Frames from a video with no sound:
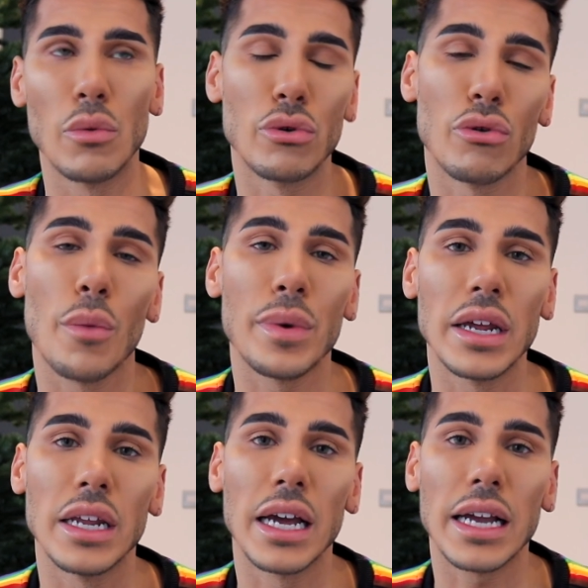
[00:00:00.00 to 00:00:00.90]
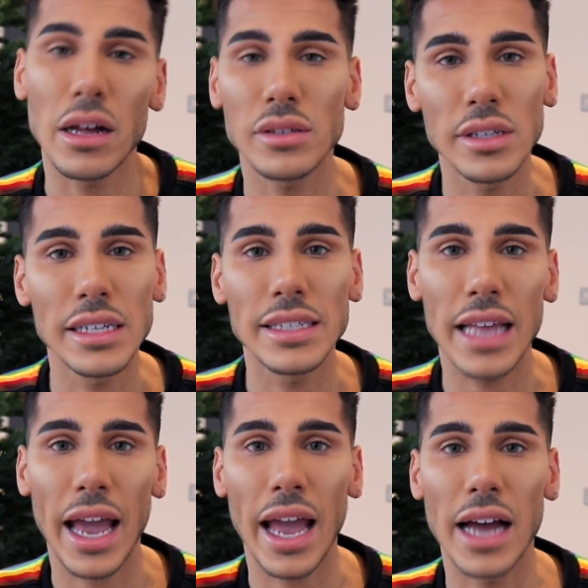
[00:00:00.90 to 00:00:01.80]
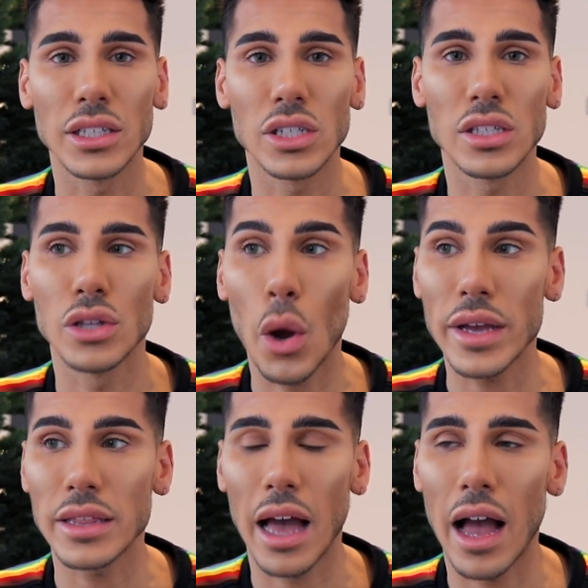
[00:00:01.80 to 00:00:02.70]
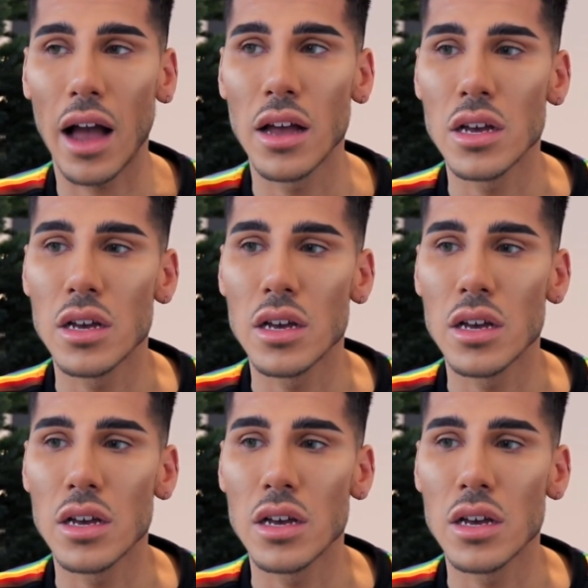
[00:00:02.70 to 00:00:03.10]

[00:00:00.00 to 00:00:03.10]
grew up in a council estate, and just knowing that